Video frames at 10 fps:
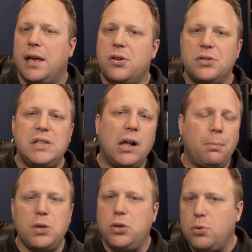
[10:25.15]
And on
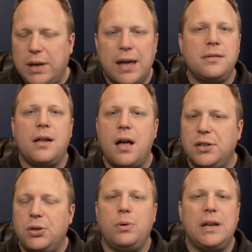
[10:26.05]
Yelp, you
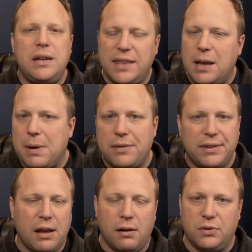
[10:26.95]
cannot do anything
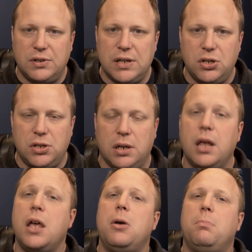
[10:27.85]
about the
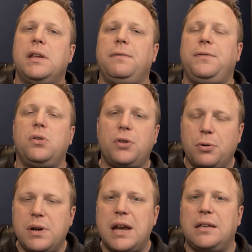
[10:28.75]
conversation. But if you're
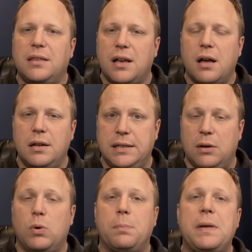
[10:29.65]
creating the
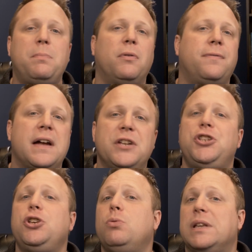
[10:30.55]
content where people
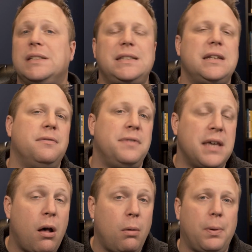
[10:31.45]
find you instead of
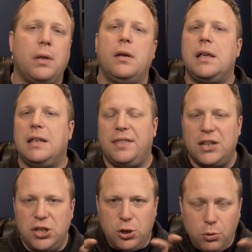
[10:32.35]
Yelp,
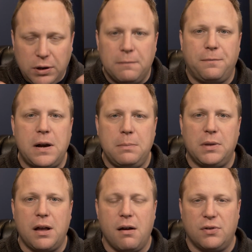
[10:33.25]
then you can
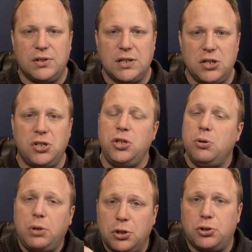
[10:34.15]
frame the conversation,
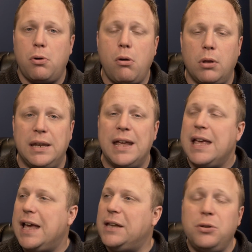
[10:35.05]
you control it,
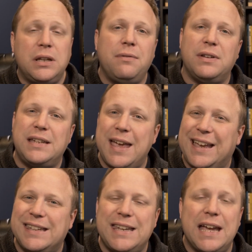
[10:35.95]
and you can even
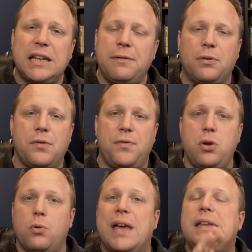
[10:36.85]
take a negative
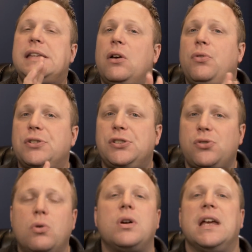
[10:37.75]
review and tell the
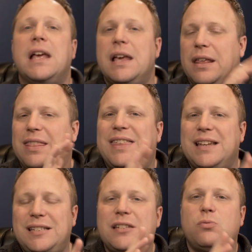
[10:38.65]
story.
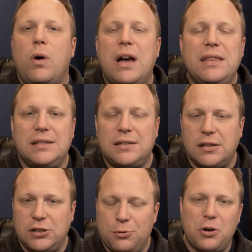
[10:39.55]
This is why this
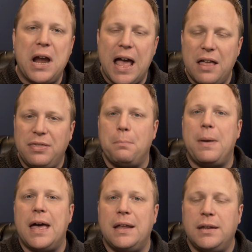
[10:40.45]
customer had the
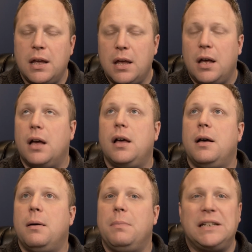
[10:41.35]
bad
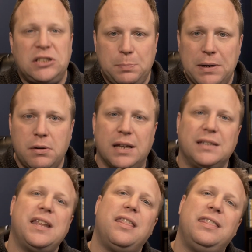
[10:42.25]

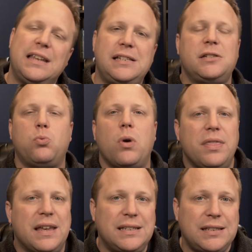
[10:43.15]
experience. This is
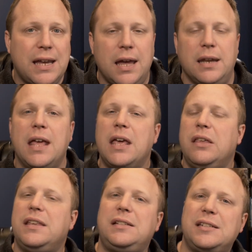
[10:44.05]
what they said.
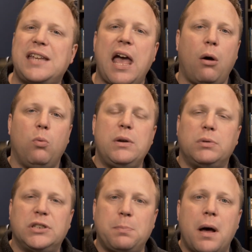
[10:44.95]
This is how we
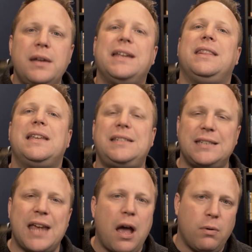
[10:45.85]
responded. This
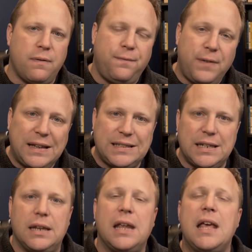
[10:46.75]
is how we
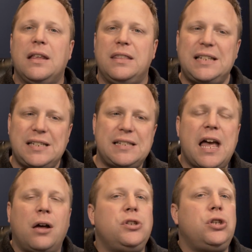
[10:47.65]
fixed it. This is
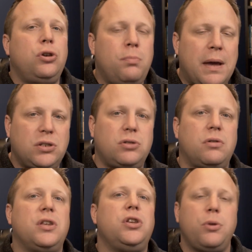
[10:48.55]
how you make
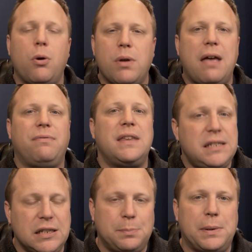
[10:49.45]
sure that you don't have
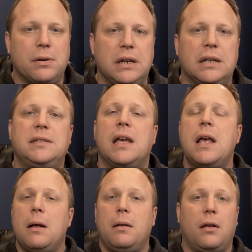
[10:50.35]
this experience.
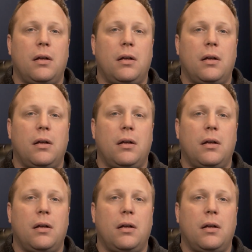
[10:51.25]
